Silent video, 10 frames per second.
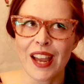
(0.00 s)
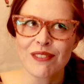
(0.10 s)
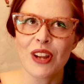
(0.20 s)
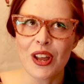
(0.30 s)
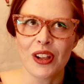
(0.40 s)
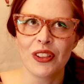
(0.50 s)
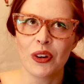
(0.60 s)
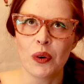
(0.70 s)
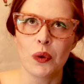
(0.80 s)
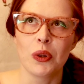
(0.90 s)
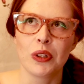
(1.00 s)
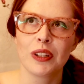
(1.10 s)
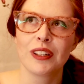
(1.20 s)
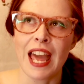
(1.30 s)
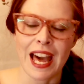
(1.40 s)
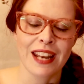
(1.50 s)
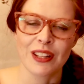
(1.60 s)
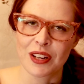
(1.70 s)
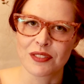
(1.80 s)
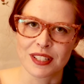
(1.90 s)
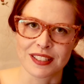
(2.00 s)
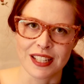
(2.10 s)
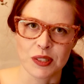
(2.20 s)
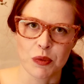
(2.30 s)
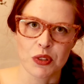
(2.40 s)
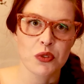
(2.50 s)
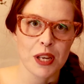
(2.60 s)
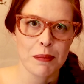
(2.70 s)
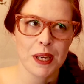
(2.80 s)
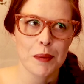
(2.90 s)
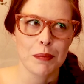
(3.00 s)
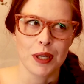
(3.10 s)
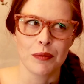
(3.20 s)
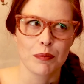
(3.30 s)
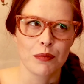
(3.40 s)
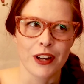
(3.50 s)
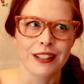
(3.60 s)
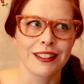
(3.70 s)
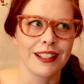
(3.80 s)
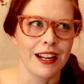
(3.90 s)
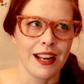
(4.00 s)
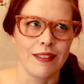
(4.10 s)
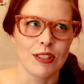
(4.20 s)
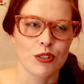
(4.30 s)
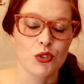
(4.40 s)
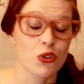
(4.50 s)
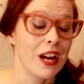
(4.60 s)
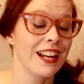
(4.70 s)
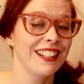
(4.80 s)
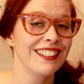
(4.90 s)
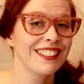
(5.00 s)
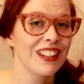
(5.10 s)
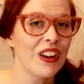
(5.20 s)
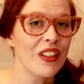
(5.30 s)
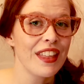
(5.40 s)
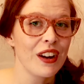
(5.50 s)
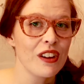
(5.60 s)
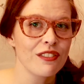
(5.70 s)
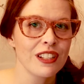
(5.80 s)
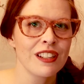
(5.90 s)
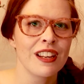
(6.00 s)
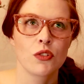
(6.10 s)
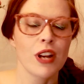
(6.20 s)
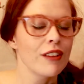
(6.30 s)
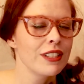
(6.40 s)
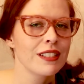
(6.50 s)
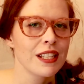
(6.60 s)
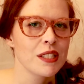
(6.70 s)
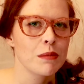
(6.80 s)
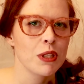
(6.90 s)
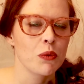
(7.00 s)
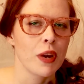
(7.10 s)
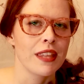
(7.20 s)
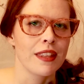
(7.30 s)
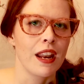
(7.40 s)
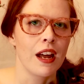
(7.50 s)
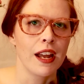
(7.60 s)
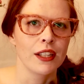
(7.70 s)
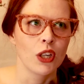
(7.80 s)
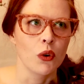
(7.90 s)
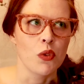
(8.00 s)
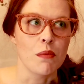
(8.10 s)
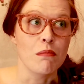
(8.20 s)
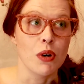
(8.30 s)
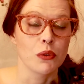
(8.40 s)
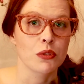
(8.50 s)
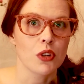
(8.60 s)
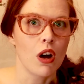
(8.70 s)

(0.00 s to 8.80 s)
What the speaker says: I have not, on the whole, had a lot of success with draping, but frankly, I haven't tried it all that often. Drafting tends to be the way that I go the most